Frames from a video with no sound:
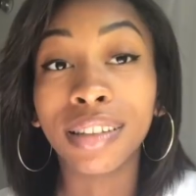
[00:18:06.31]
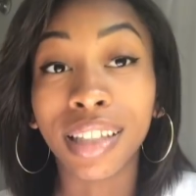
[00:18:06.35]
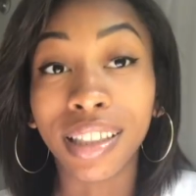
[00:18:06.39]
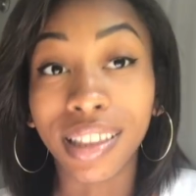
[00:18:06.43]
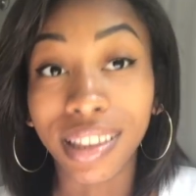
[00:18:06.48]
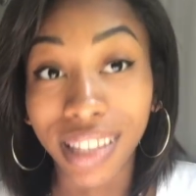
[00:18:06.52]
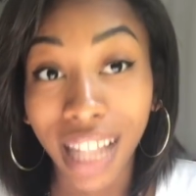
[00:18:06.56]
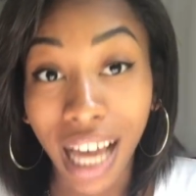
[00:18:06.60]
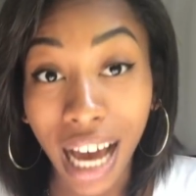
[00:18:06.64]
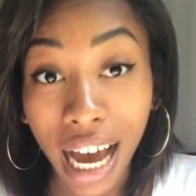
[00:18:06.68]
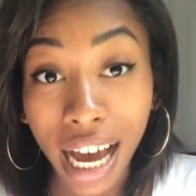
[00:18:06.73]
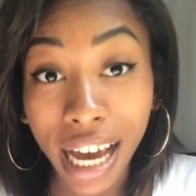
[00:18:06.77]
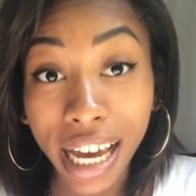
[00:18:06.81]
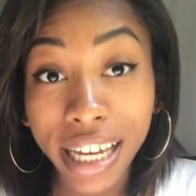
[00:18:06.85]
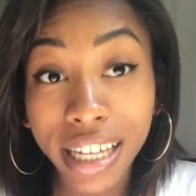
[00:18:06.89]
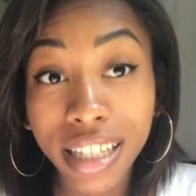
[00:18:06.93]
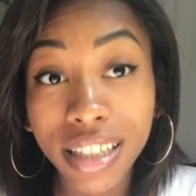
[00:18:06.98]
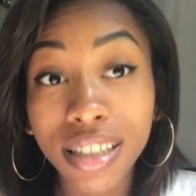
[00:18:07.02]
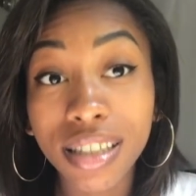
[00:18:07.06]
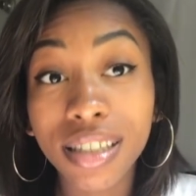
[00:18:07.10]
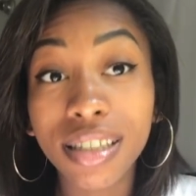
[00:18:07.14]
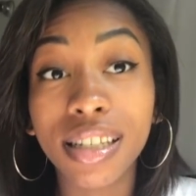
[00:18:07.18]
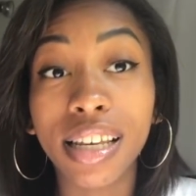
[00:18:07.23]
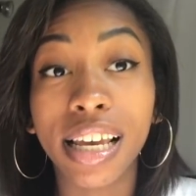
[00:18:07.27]
The
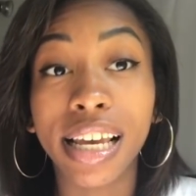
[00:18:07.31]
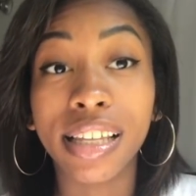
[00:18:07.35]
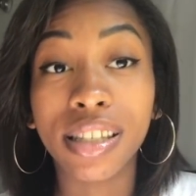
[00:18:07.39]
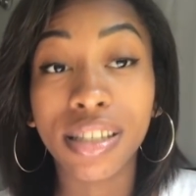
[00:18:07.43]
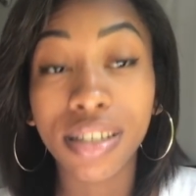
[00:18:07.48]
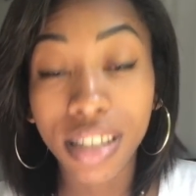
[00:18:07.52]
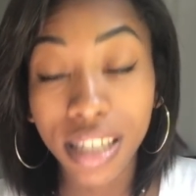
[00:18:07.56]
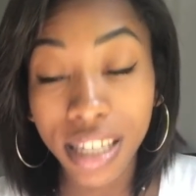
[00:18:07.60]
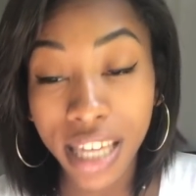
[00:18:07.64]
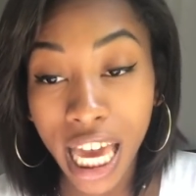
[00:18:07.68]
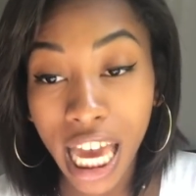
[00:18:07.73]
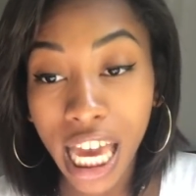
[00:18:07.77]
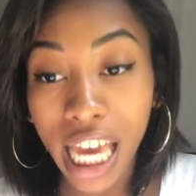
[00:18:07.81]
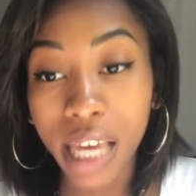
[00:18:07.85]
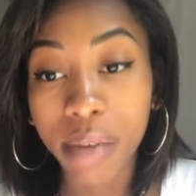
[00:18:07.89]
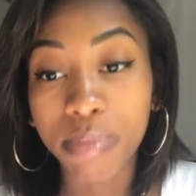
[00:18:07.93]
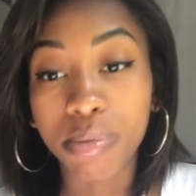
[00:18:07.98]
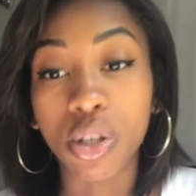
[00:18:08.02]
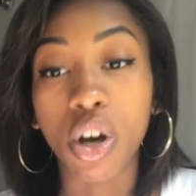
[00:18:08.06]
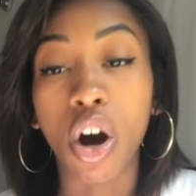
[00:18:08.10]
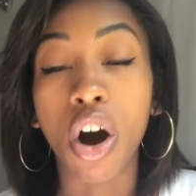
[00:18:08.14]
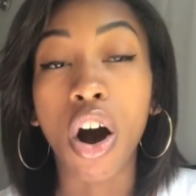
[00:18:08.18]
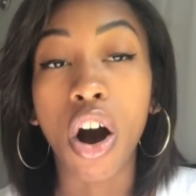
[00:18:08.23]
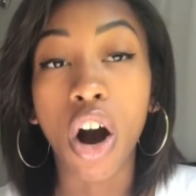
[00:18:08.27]
lines into the
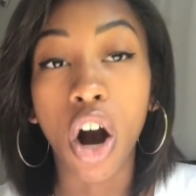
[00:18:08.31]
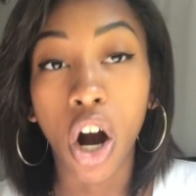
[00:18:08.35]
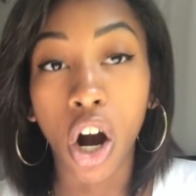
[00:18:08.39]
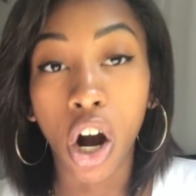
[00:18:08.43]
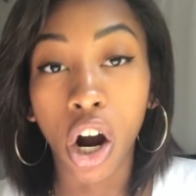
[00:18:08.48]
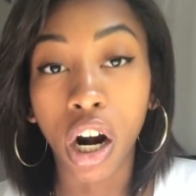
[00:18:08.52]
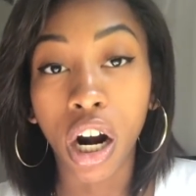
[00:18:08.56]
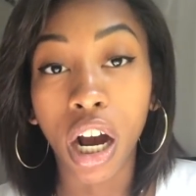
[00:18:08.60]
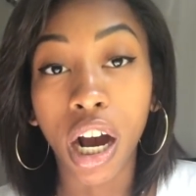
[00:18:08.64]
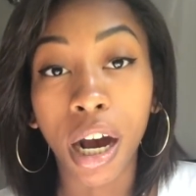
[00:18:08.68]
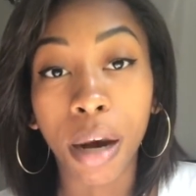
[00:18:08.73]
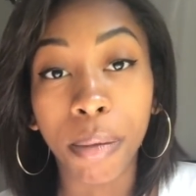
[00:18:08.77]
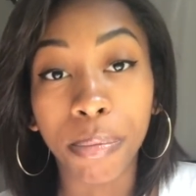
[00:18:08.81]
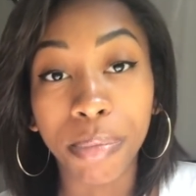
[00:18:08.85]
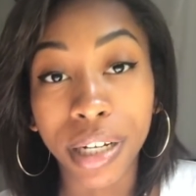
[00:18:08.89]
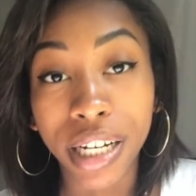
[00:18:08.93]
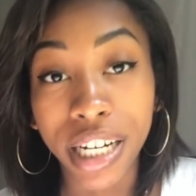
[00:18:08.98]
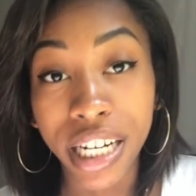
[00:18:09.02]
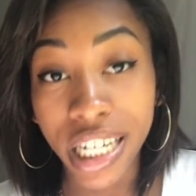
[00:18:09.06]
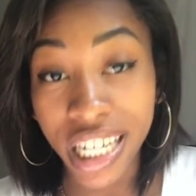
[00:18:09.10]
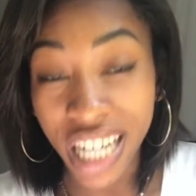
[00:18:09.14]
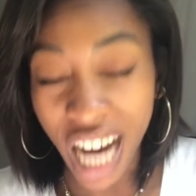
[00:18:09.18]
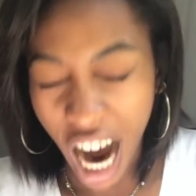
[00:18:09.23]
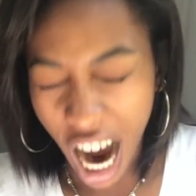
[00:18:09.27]
games are
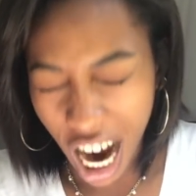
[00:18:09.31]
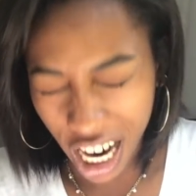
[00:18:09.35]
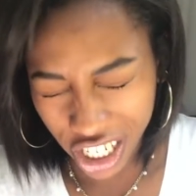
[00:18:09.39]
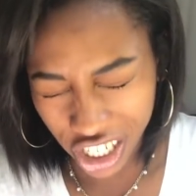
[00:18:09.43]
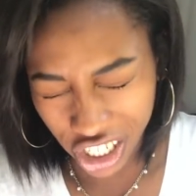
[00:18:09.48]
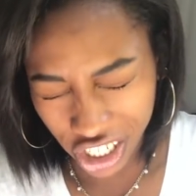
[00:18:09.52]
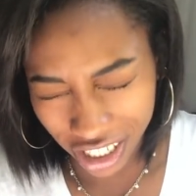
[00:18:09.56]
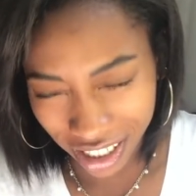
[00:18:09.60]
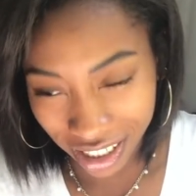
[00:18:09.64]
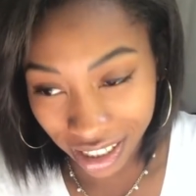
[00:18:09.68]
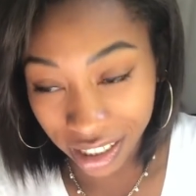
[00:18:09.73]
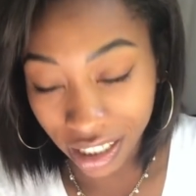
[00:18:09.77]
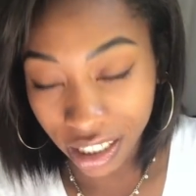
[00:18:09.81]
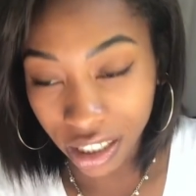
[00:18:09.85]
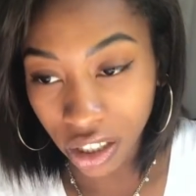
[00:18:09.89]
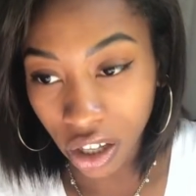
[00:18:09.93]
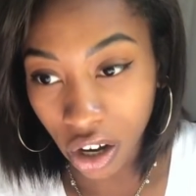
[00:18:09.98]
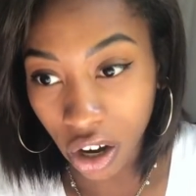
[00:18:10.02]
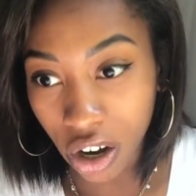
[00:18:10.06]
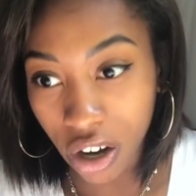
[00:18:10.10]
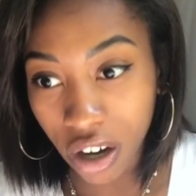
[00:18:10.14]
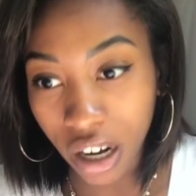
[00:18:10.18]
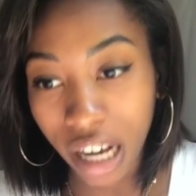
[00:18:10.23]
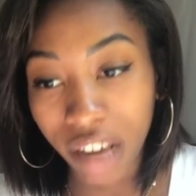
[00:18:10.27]
obnoxiously
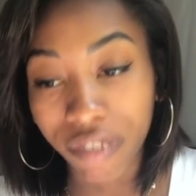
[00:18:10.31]
long.